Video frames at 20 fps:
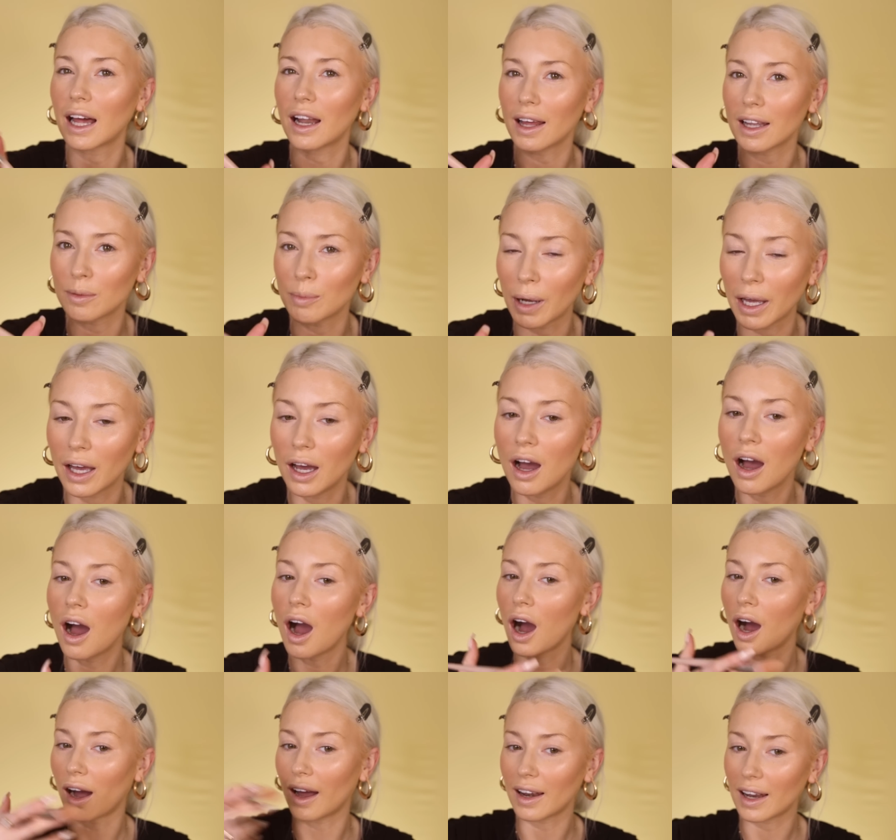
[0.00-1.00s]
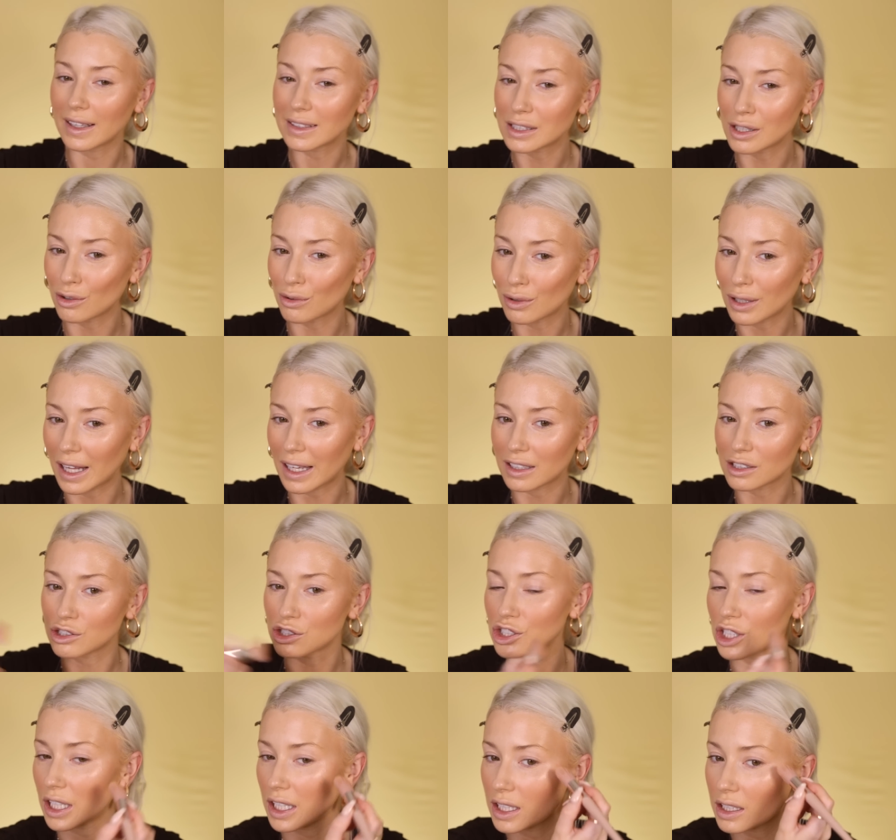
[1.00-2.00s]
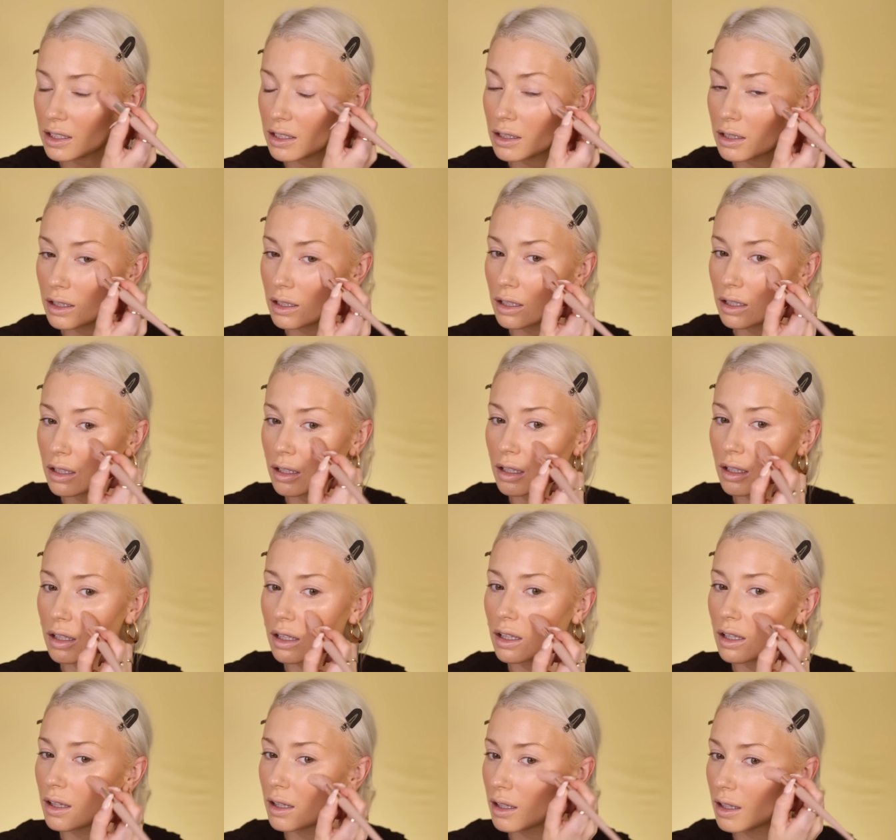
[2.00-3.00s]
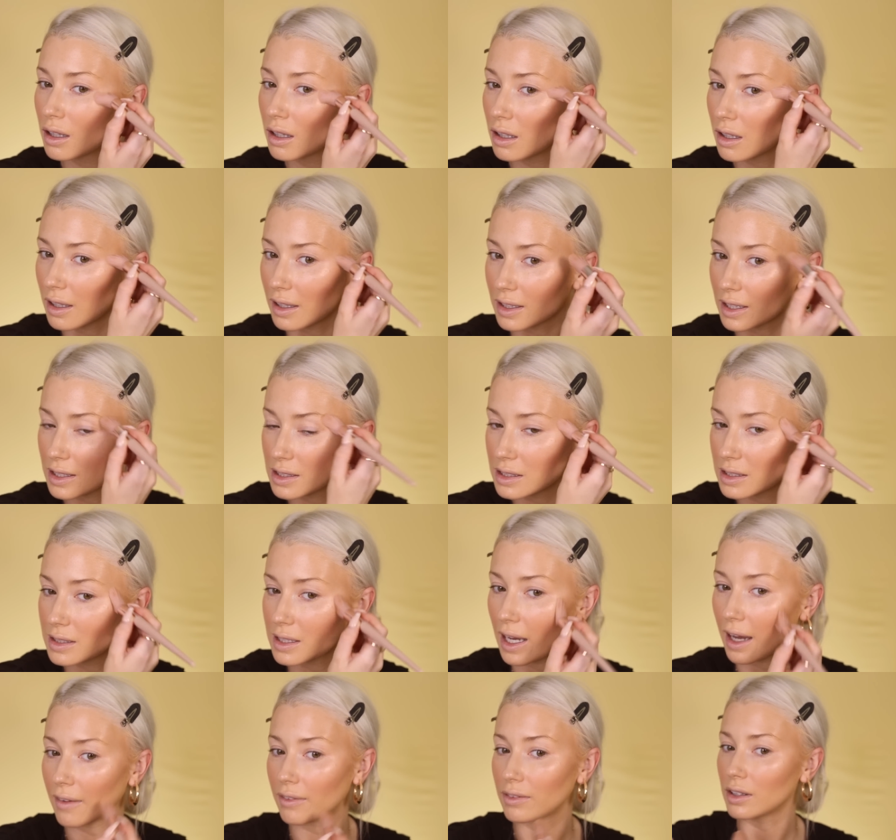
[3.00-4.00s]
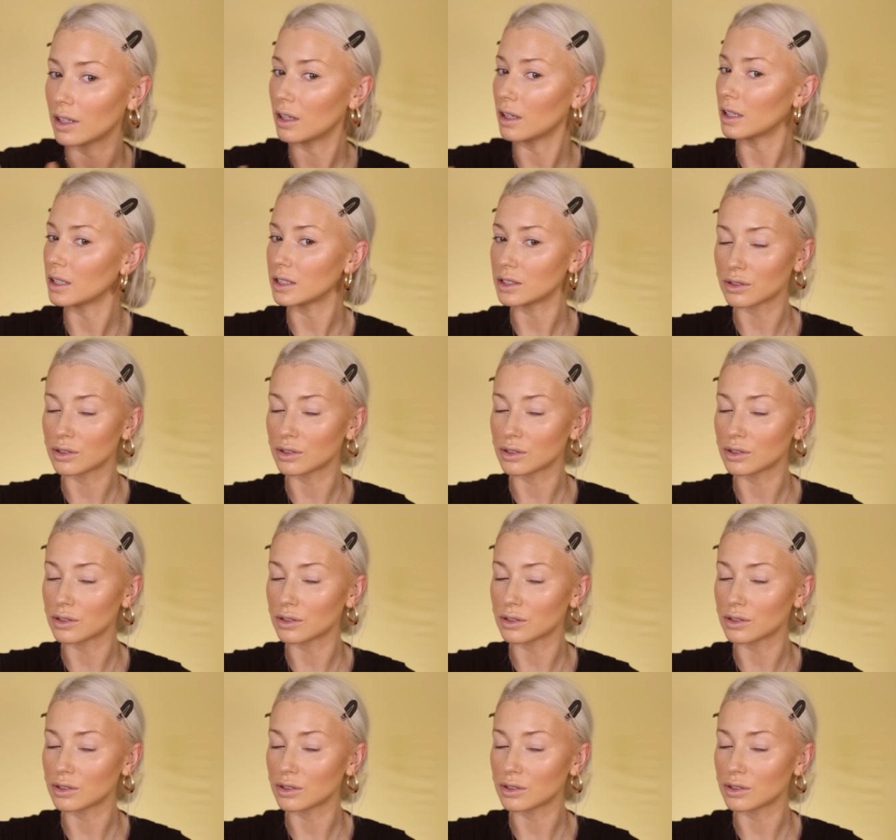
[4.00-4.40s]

I like my highlight to look like a sheen. And this definitely